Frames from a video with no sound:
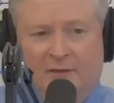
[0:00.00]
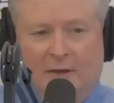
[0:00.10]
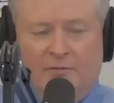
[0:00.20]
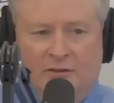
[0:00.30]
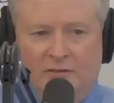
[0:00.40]

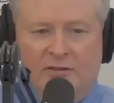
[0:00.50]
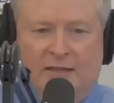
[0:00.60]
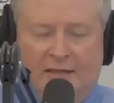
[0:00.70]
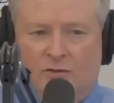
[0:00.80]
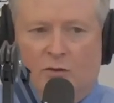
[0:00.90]
I'm sure they say
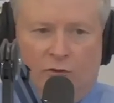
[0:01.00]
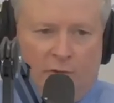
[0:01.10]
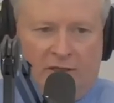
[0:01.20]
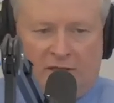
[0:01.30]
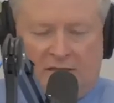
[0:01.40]
that's
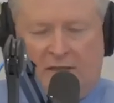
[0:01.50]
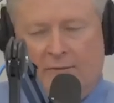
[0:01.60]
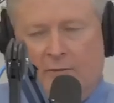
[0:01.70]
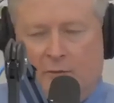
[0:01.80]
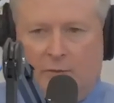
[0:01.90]
overreach. That's not
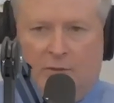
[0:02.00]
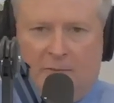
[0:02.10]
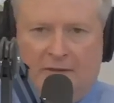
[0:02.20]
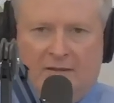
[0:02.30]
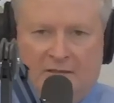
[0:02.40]
what we really
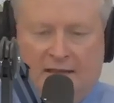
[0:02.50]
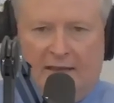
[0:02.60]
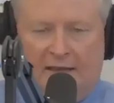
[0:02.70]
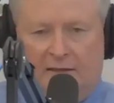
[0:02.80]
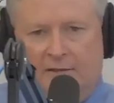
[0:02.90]
meant to
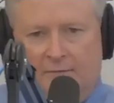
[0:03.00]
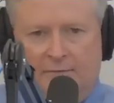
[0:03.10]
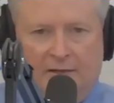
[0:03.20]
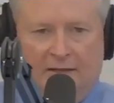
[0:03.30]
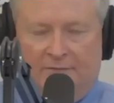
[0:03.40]
say.
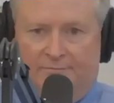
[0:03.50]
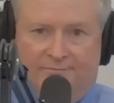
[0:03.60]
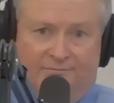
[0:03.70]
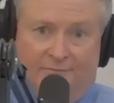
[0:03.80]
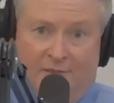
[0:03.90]
But
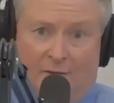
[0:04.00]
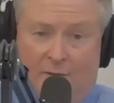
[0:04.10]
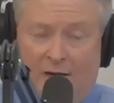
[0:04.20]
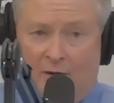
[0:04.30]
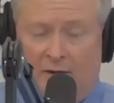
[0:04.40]
the
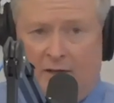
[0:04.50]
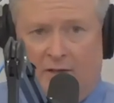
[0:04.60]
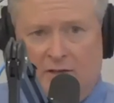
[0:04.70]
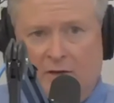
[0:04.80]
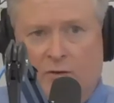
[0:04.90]
rhetoric and
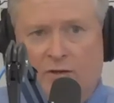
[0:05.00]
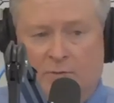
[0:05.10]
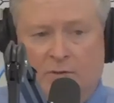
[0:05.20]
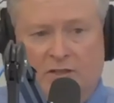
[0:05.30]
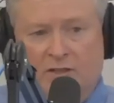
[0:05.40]
the tone is
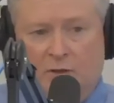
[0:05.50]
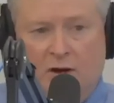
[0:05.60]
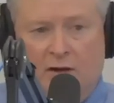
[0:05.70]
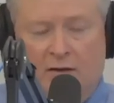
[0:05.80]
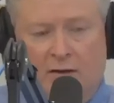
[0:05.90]
pretty
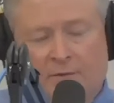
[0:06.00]
strong.